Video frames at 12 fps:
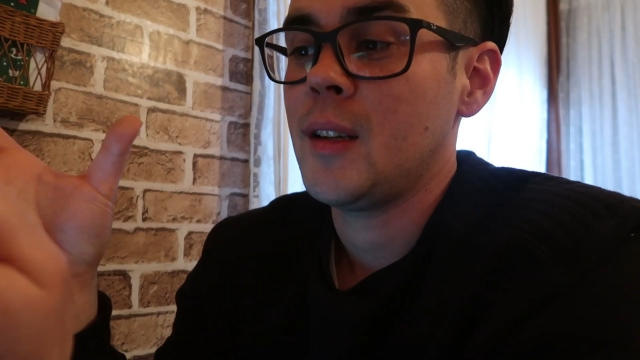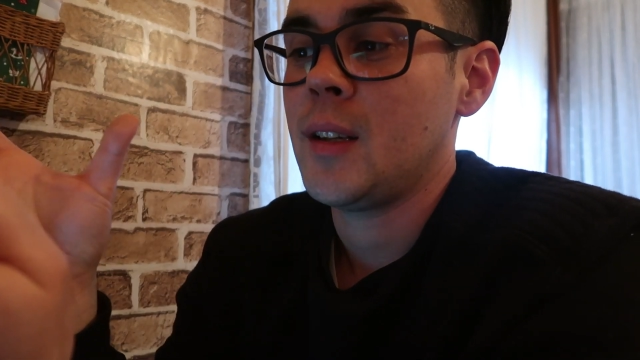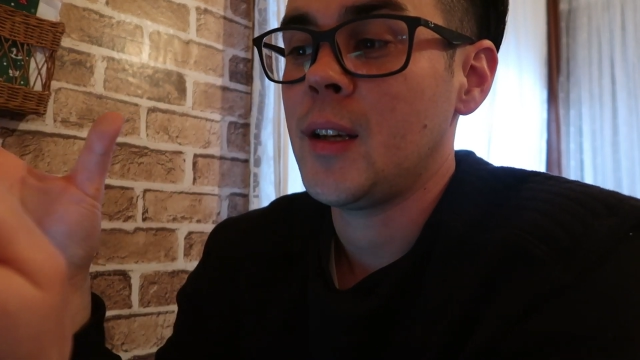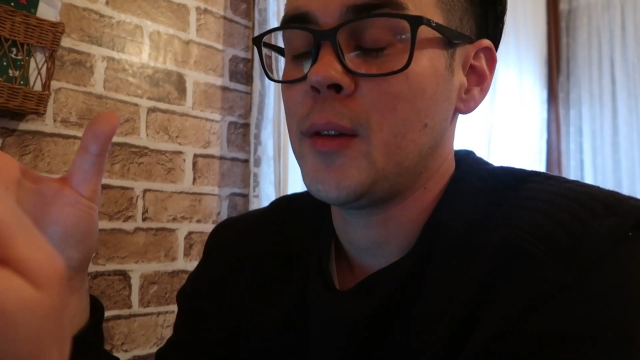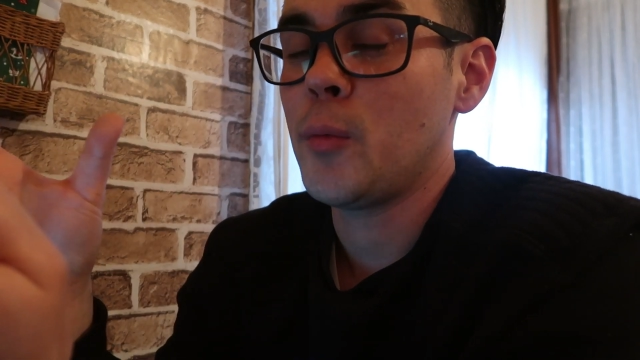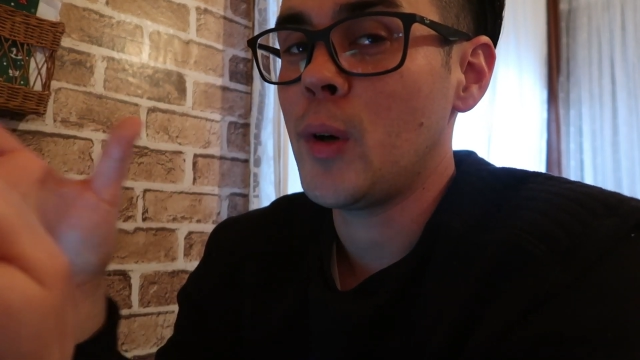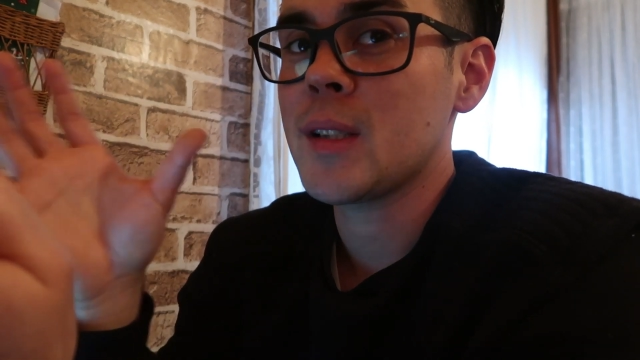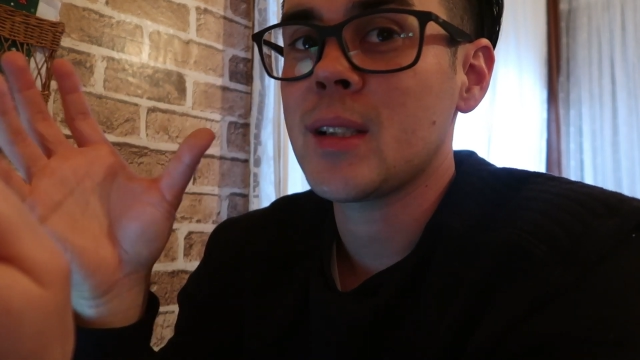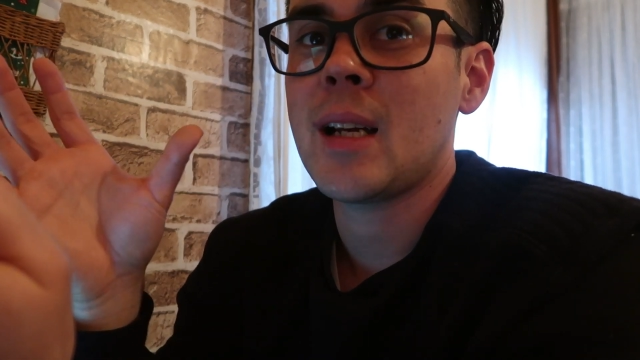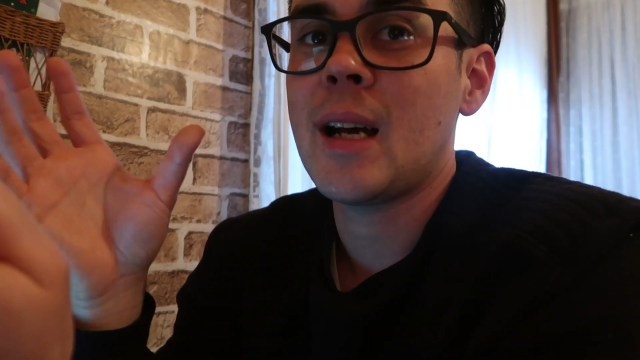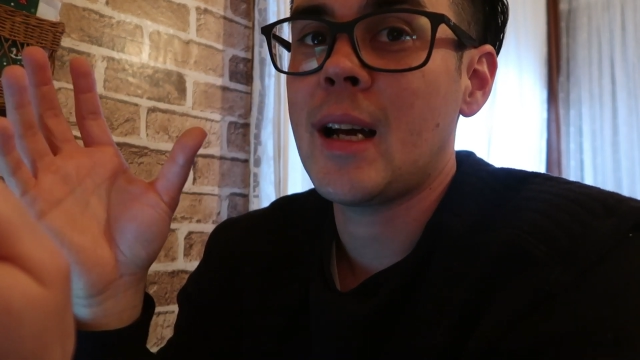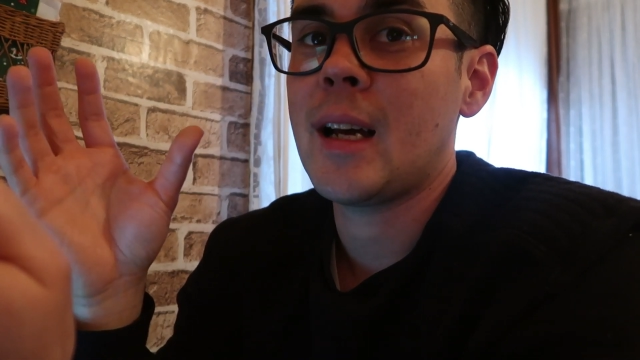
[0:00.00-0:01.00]
It was
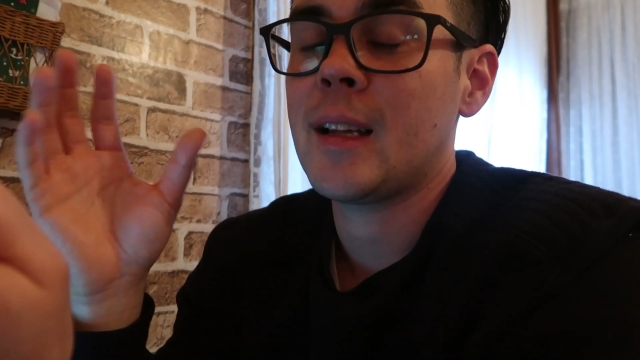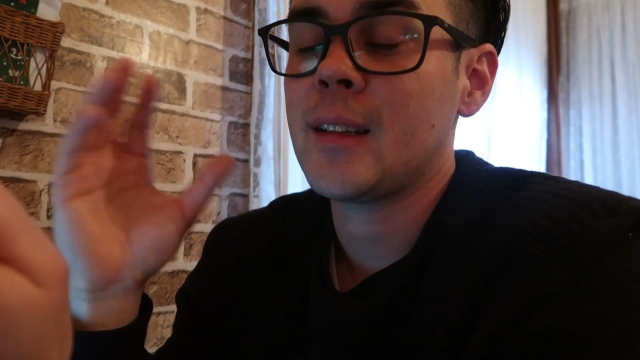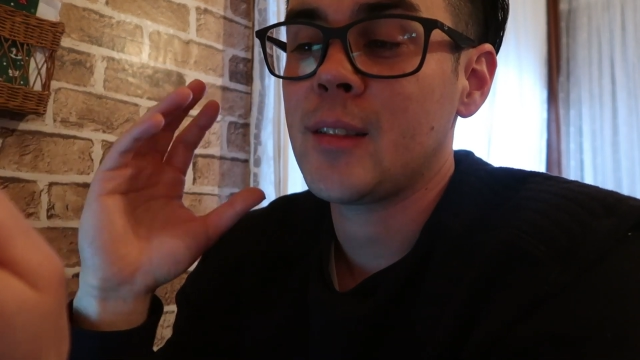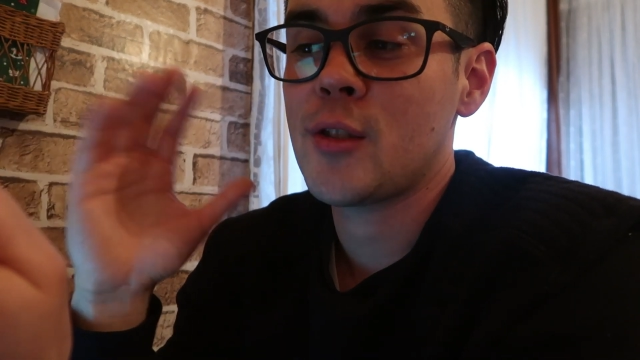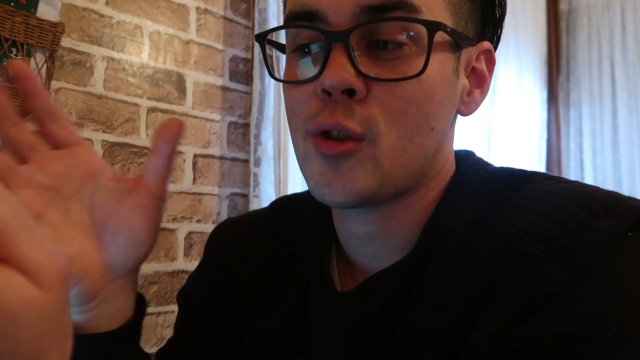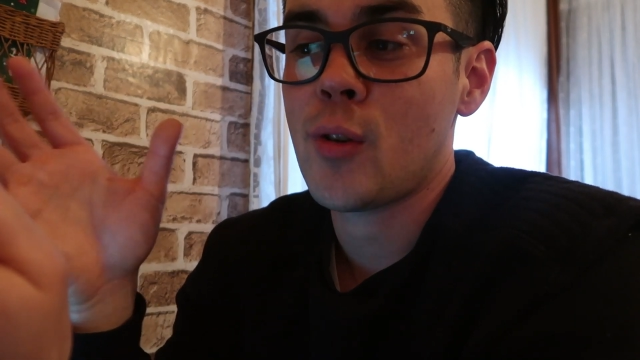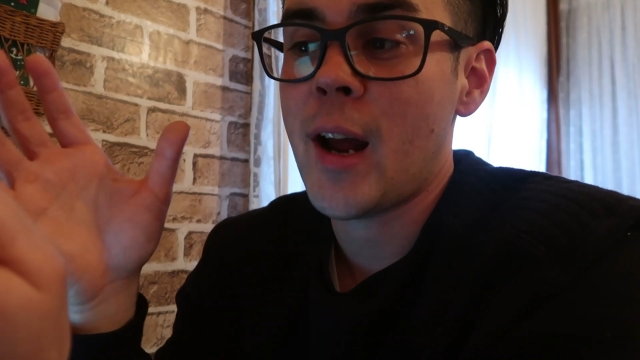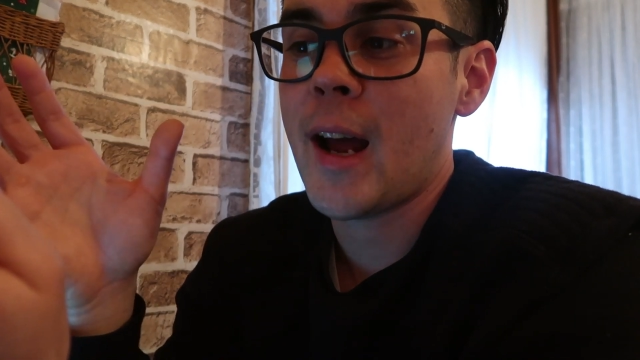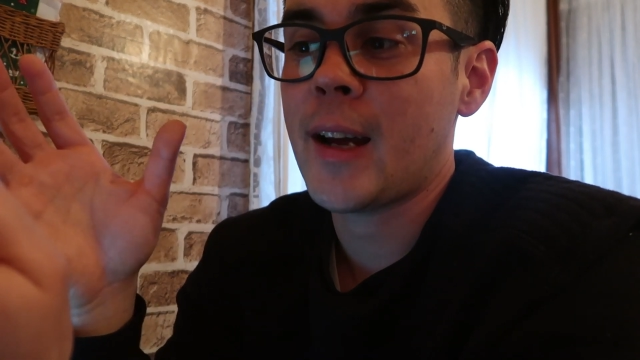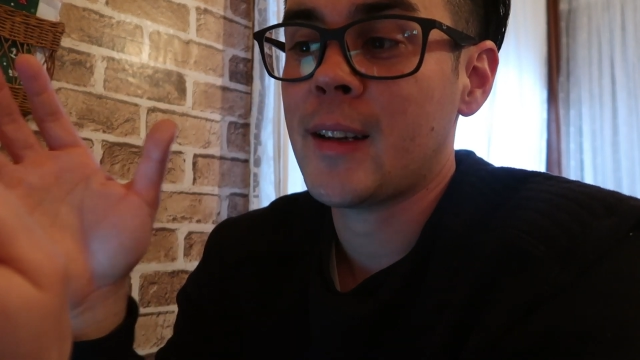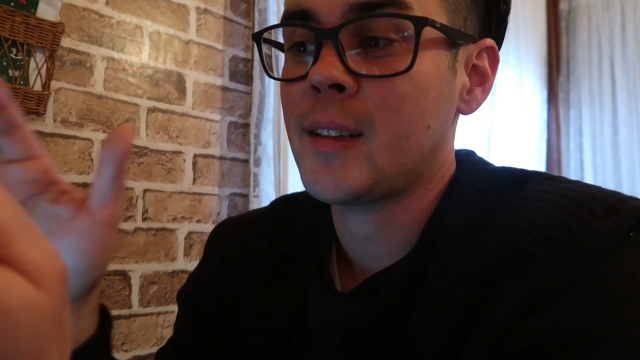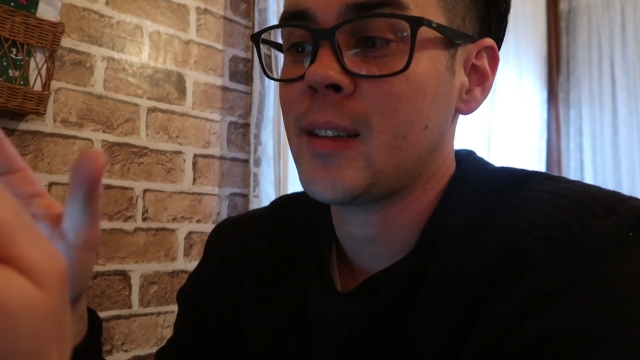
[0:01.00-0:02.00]
not
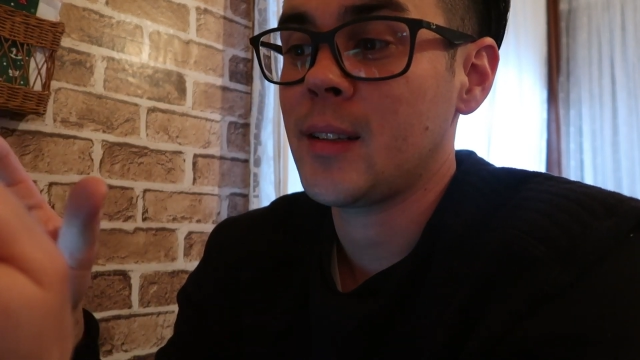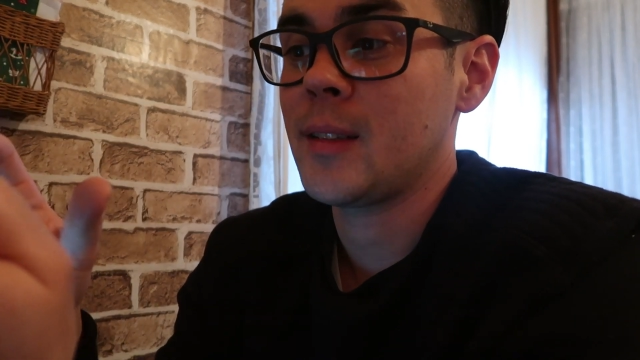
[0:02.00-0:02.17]
tracked.